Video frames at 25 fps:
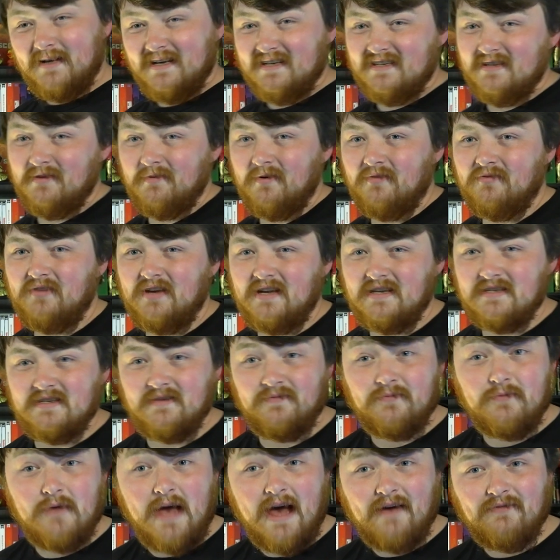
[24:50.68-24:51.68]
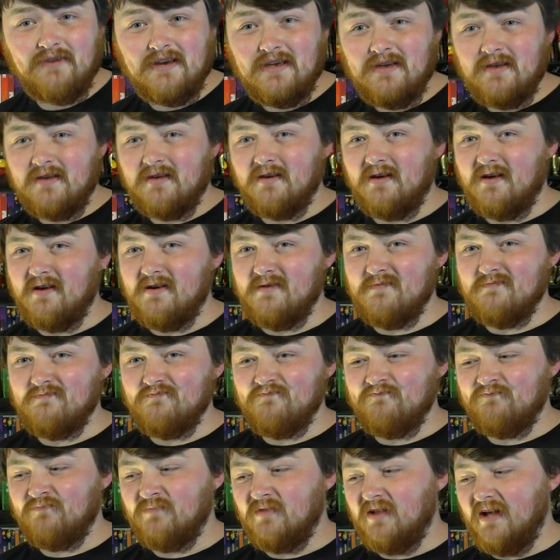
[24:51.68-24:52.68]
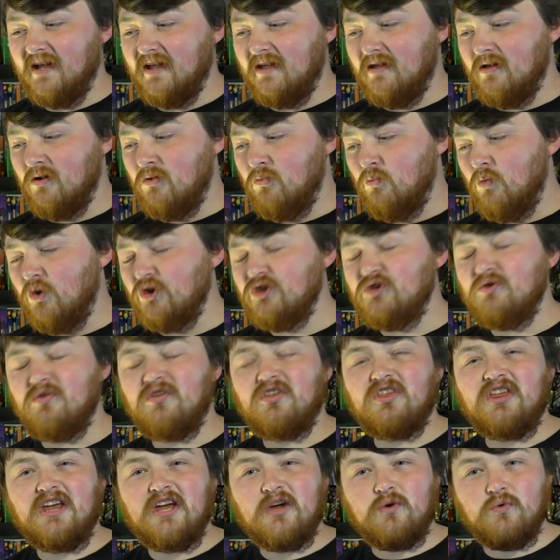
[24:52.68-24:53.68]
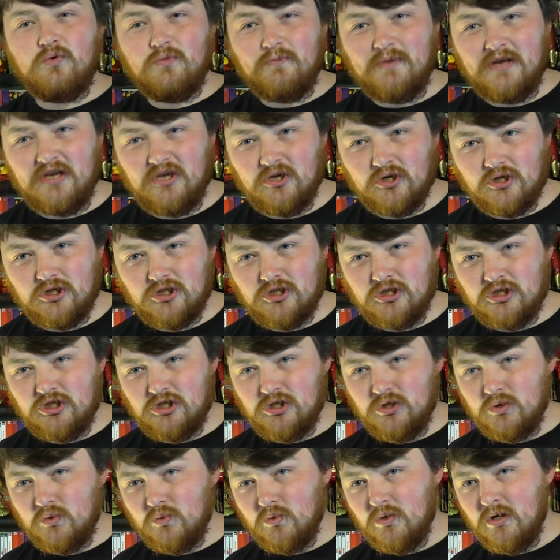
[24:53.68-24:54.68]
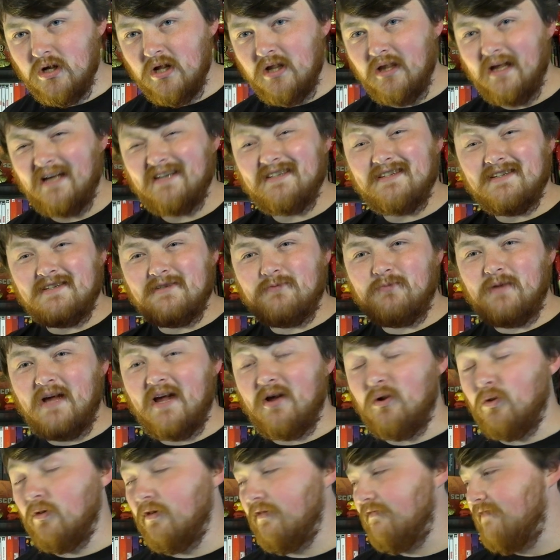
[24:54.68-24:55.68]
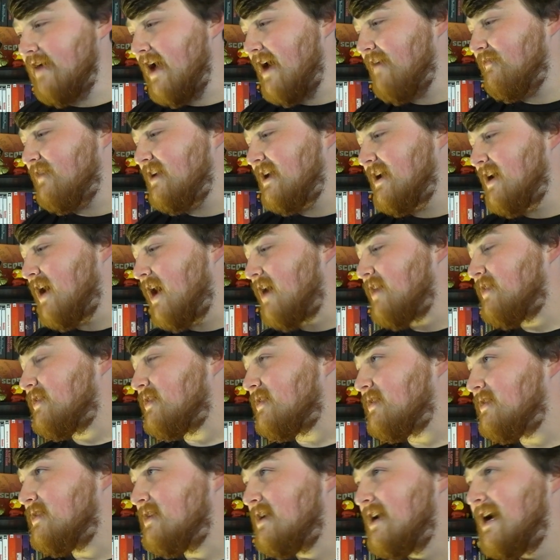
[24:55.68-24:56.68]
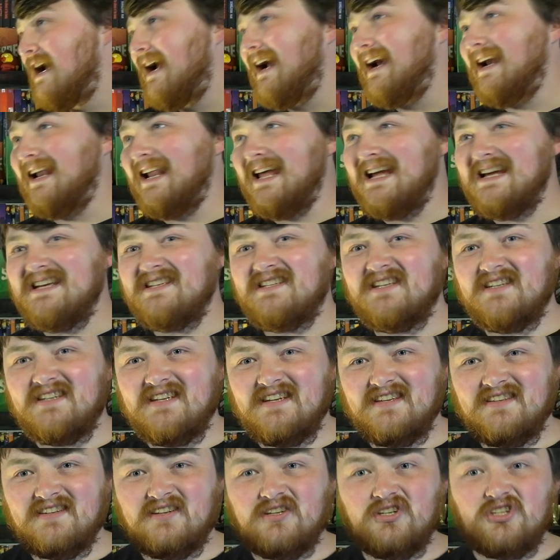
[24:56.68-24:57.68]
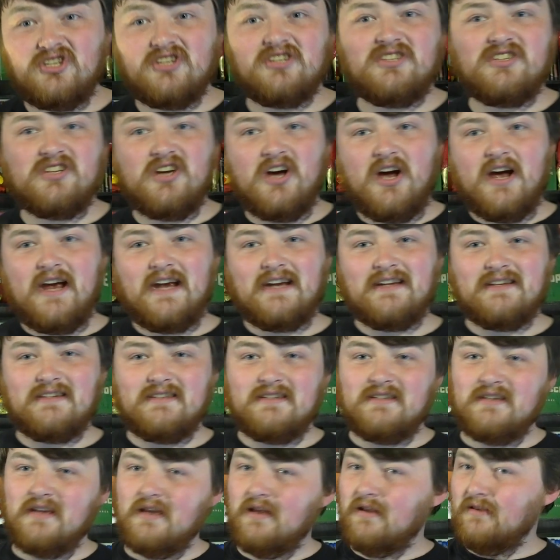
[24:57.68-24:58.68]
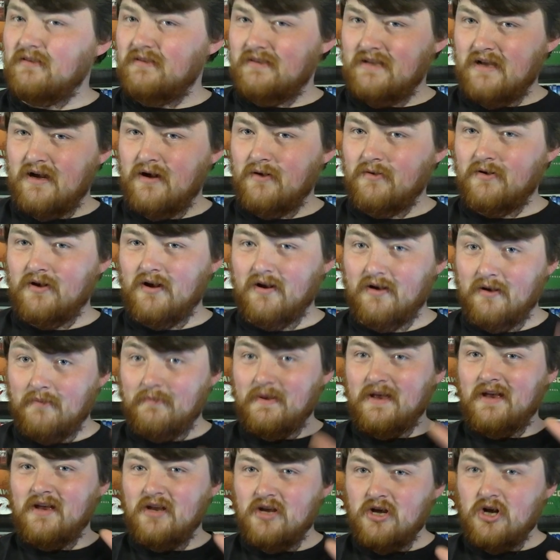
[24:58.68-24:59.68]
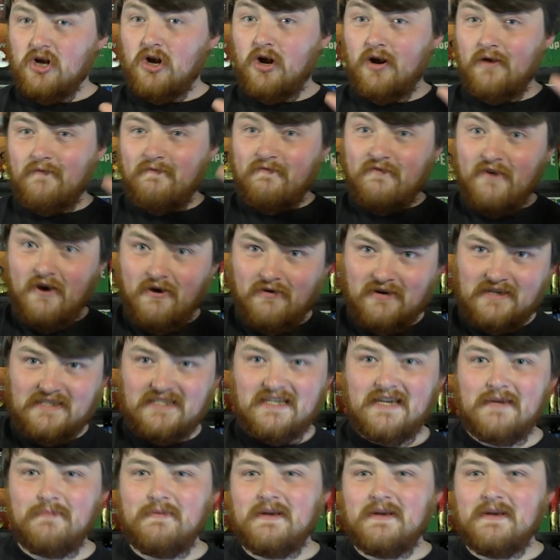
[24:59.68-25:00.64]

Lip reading: some of these. If you have any, like, what do you think would be good to like display, or if you have any other Laserdisc designs now going a bit kind of very deep